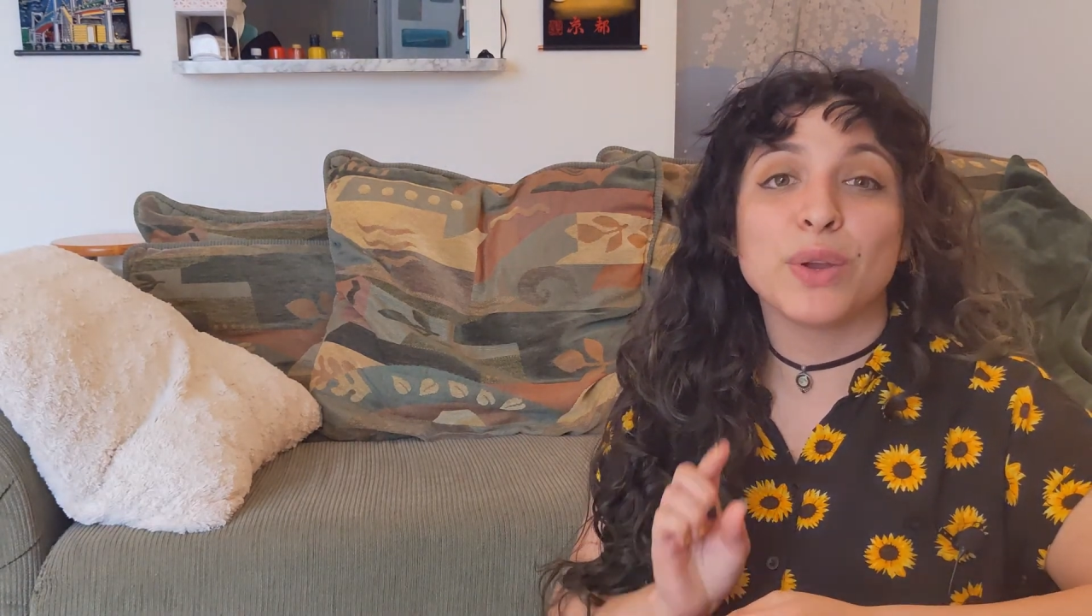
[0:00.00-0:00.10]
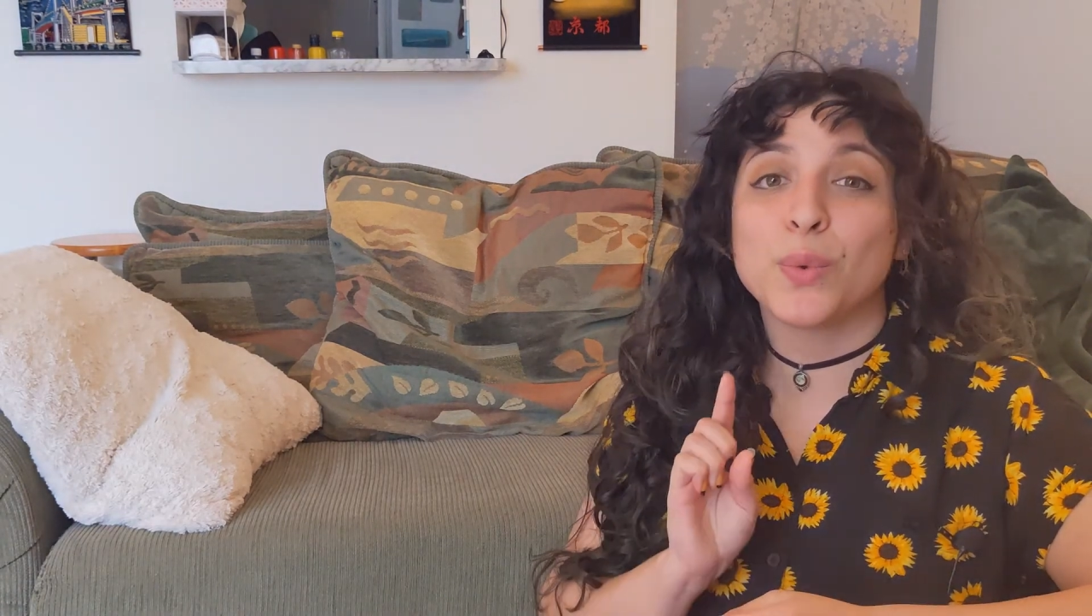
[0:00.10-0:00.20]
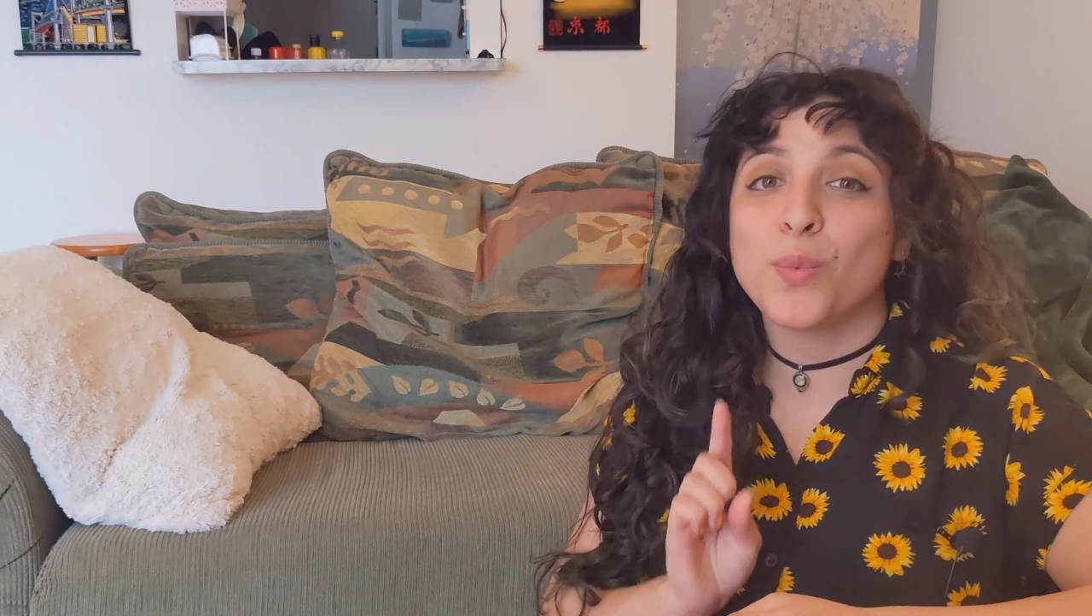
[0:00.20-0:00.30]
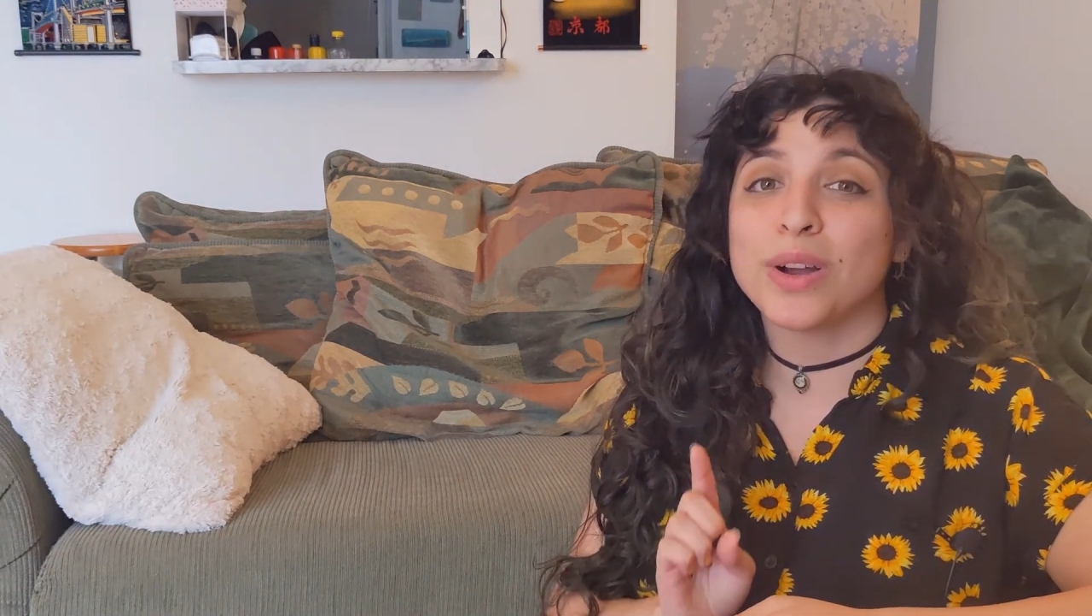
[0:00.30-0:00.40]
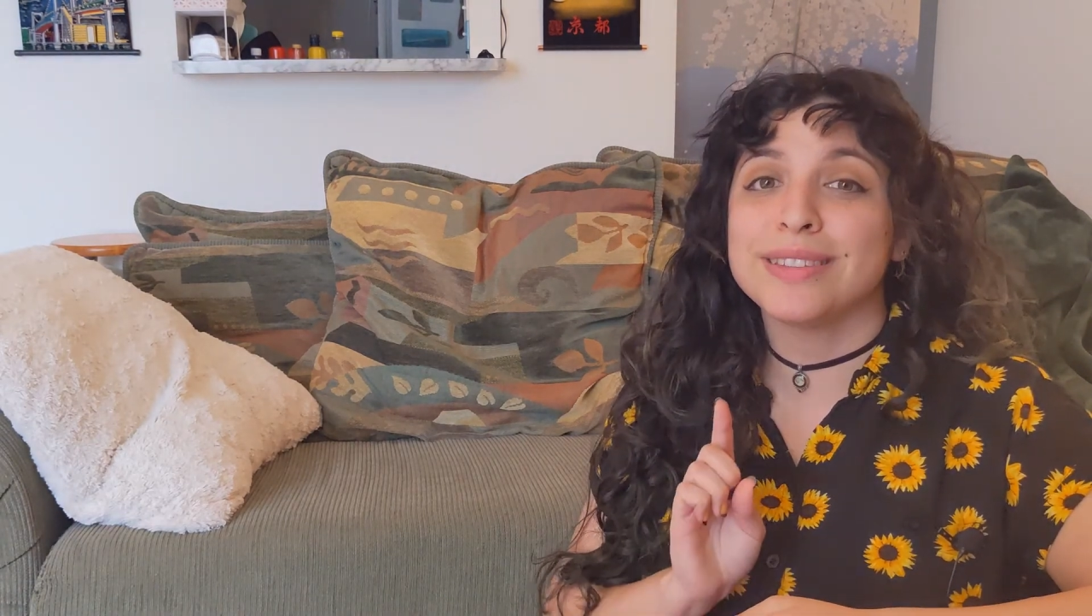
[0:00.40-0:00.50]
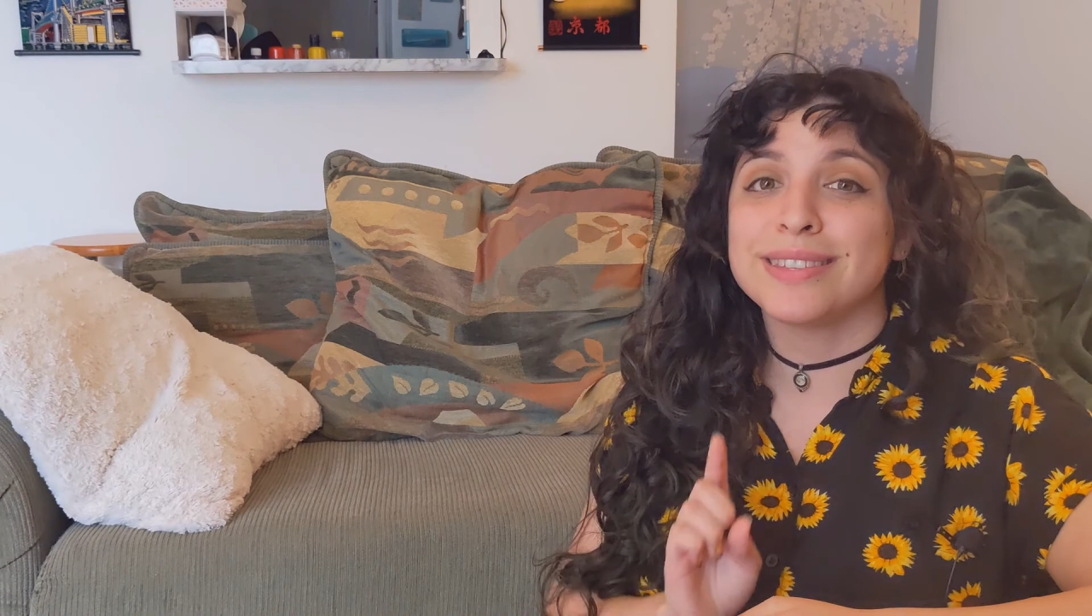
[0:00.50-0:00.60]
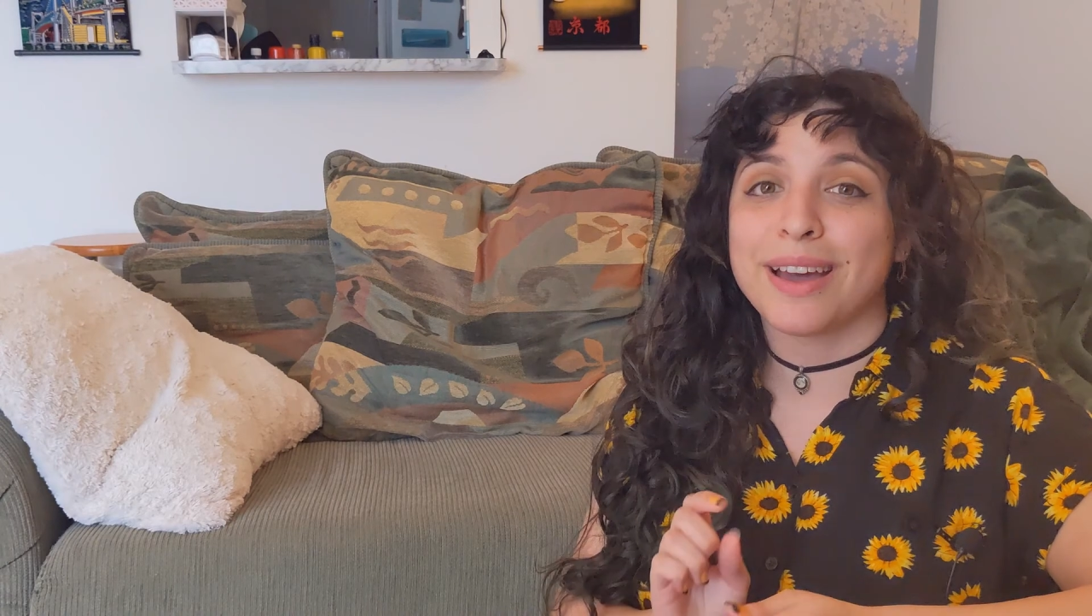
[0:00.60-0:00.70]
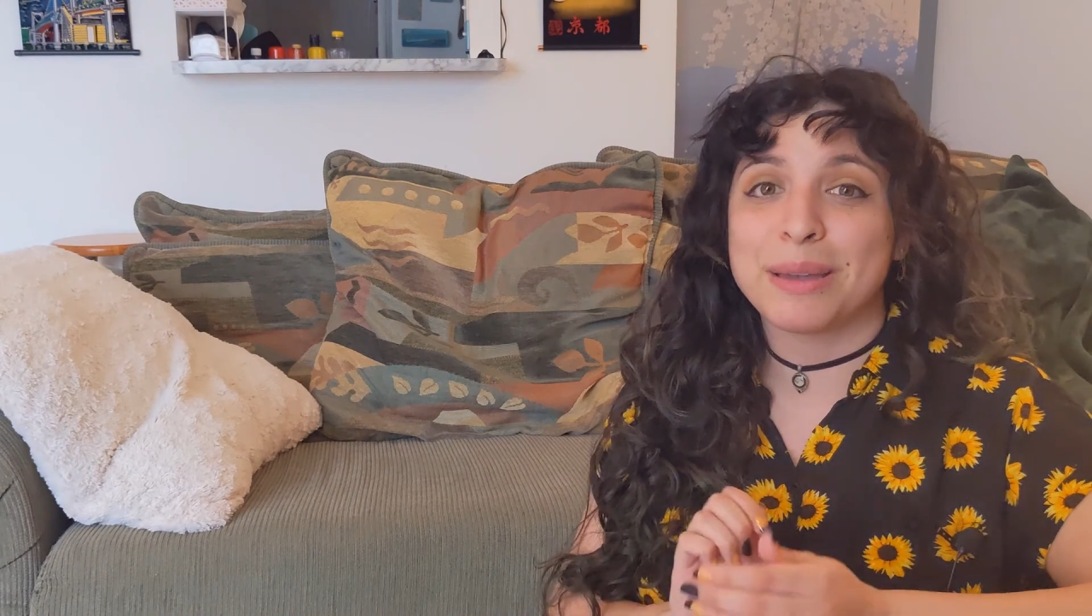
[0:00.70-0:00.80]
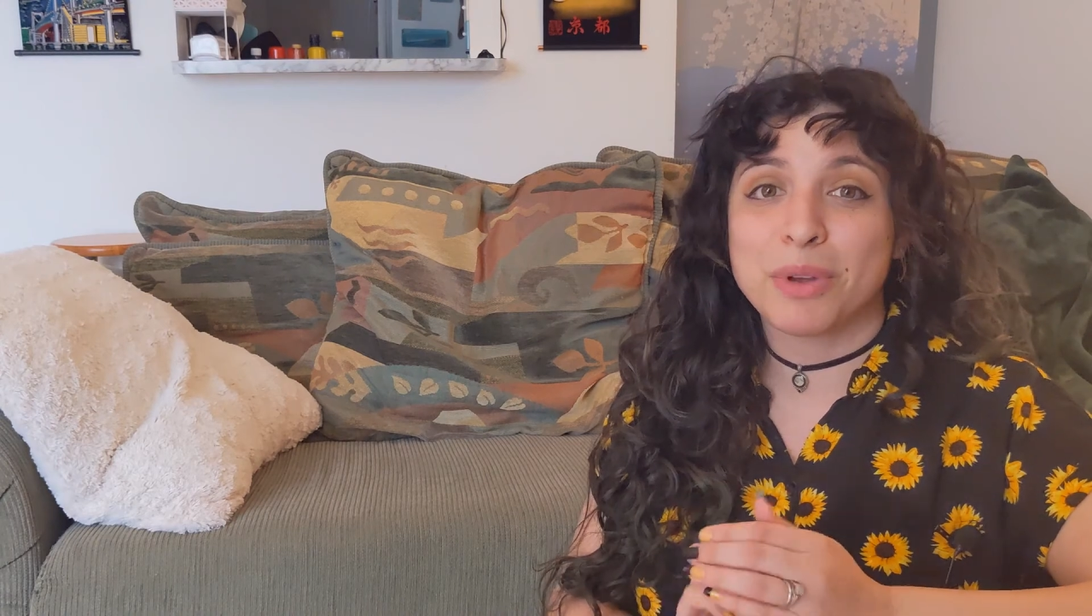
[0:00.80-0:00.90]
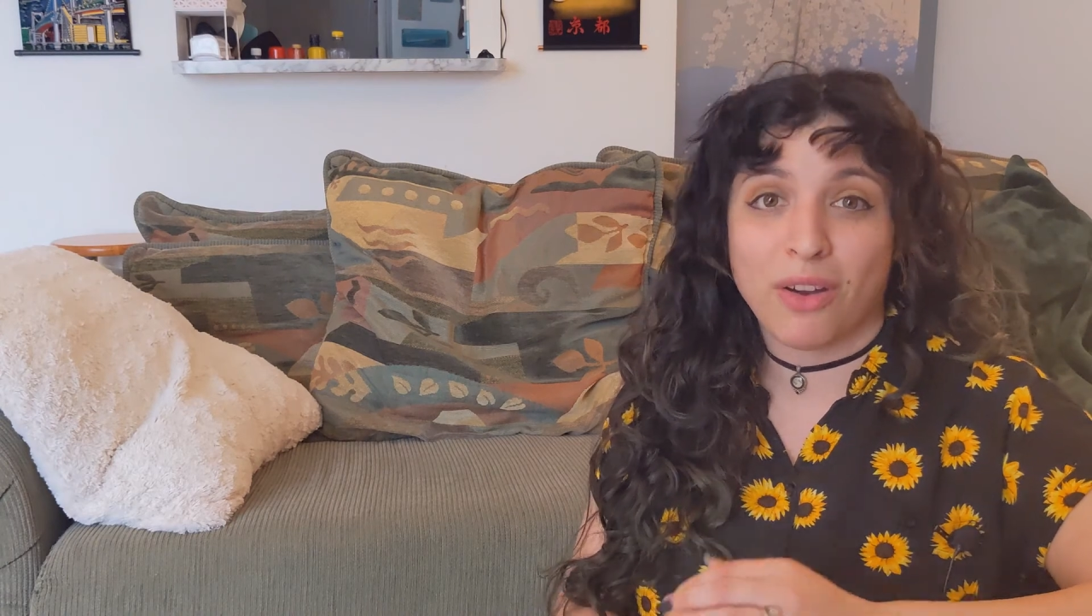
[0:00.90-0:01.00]

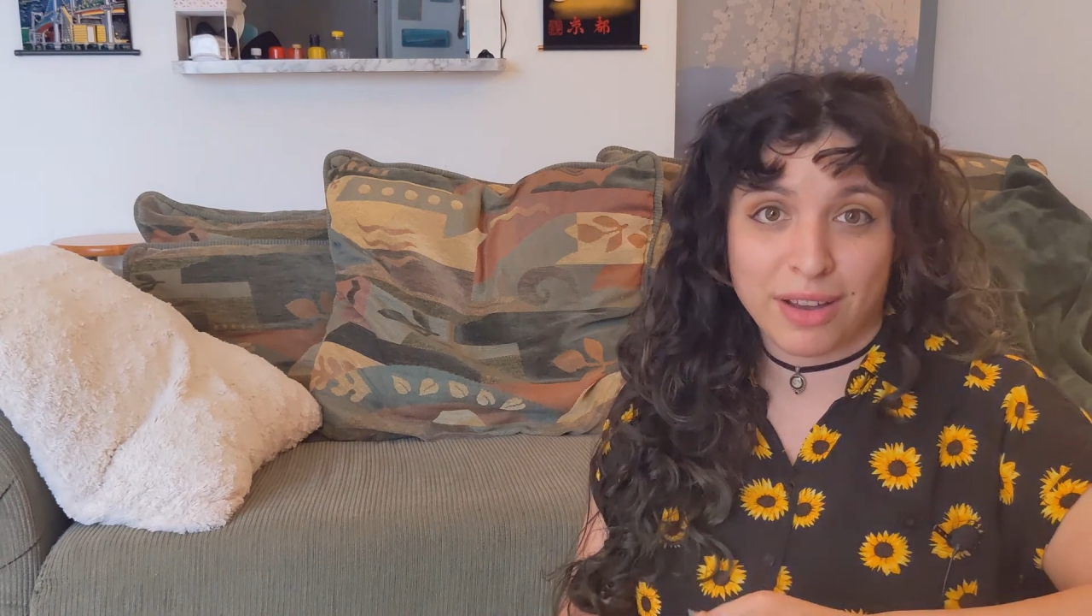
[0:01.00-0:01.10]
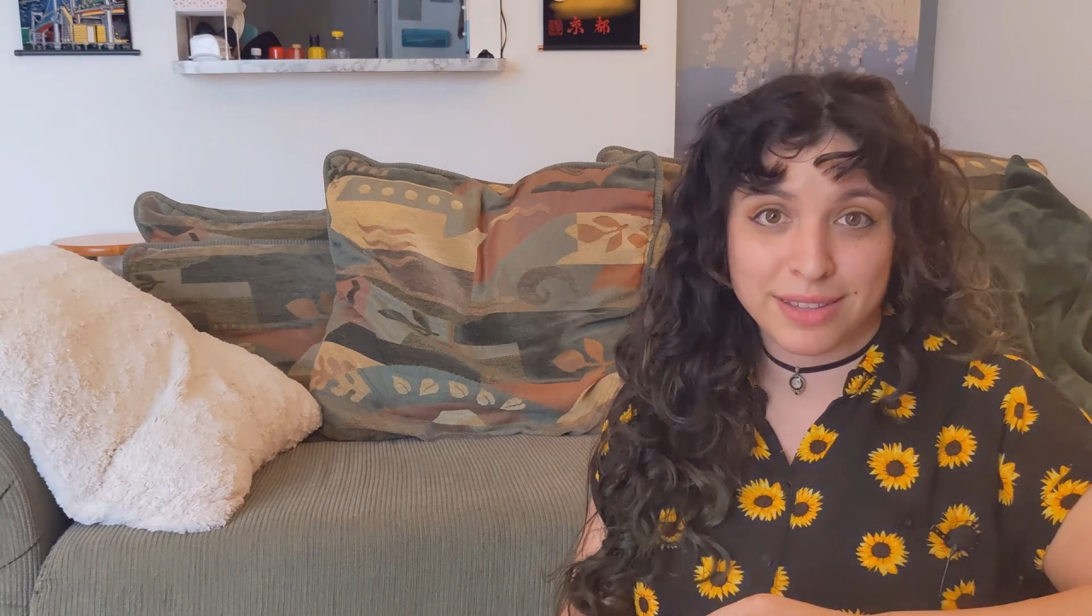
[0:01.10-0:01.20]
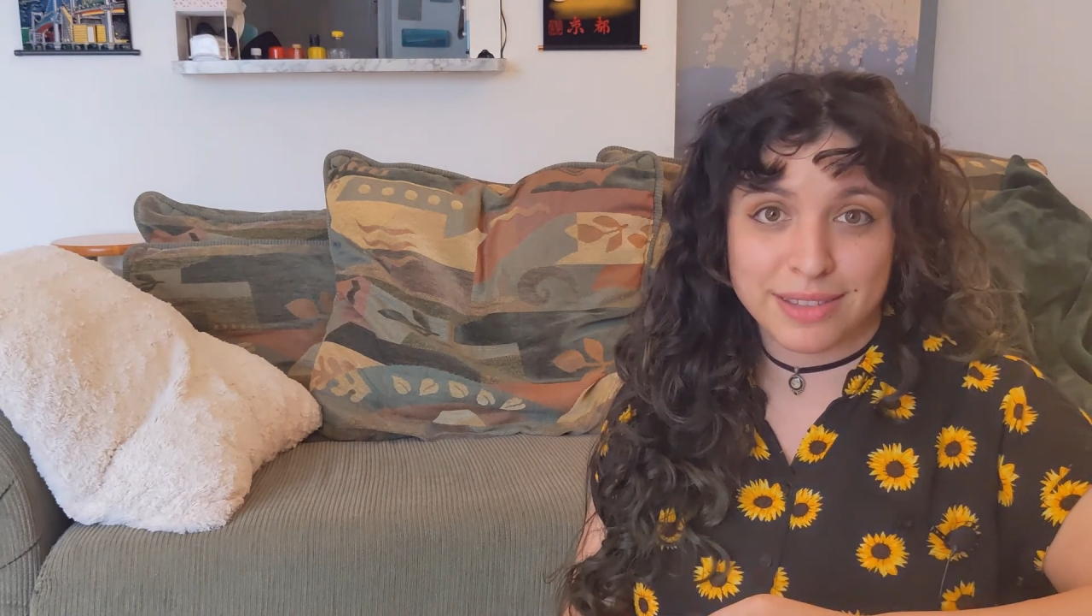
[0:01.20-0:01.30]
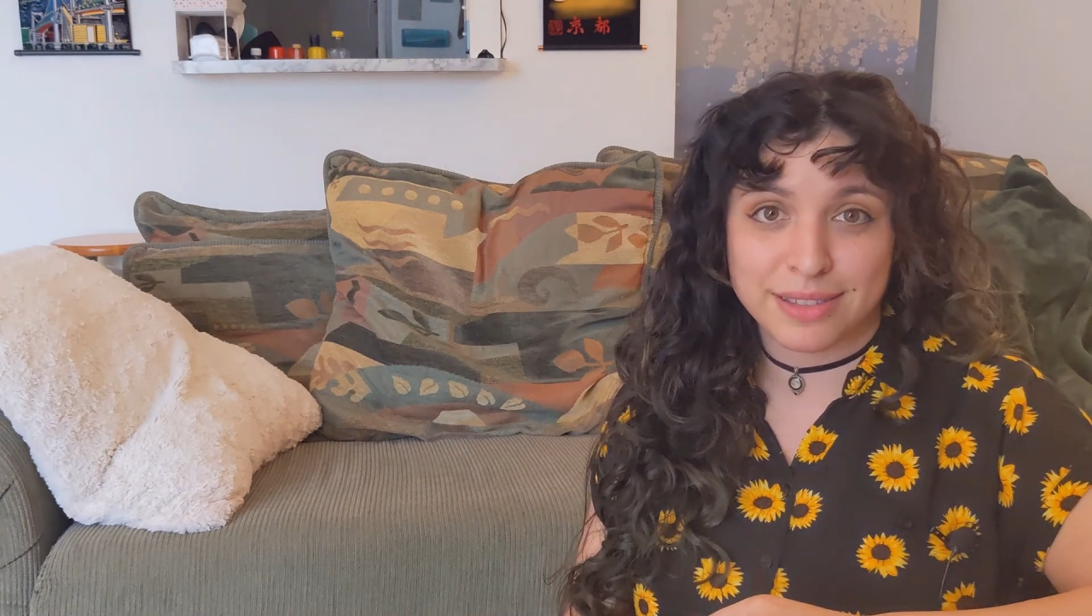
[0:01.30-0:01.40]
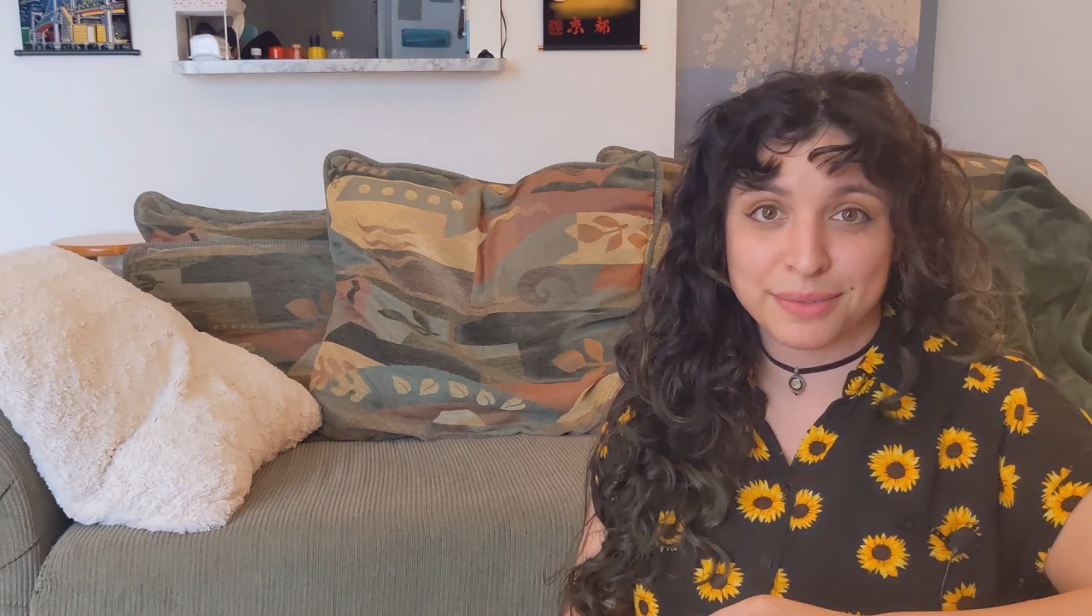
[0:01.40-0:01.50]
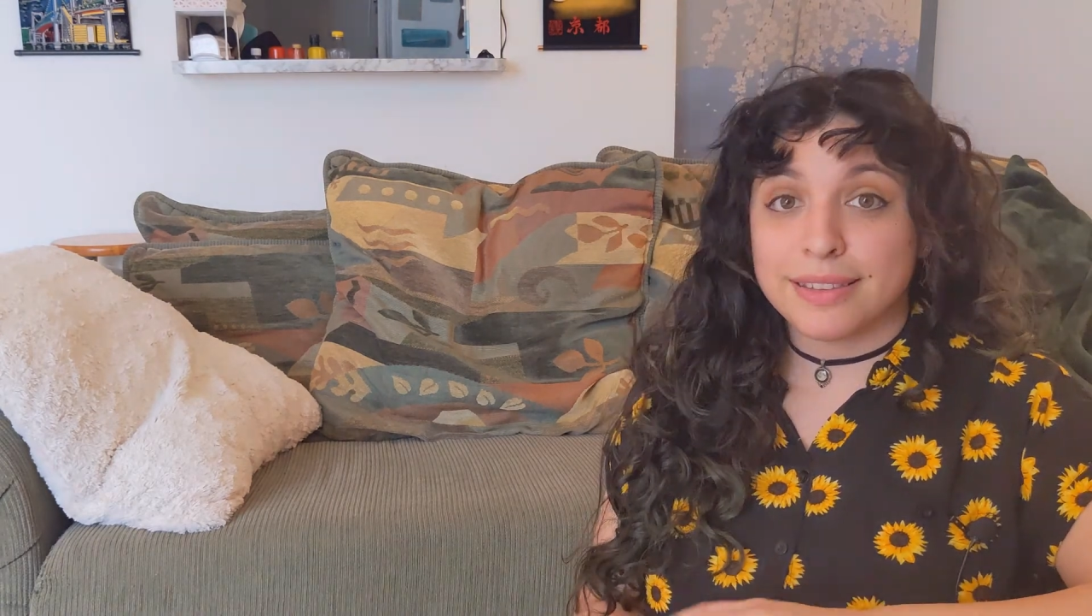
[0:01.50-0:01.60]
one-time costs.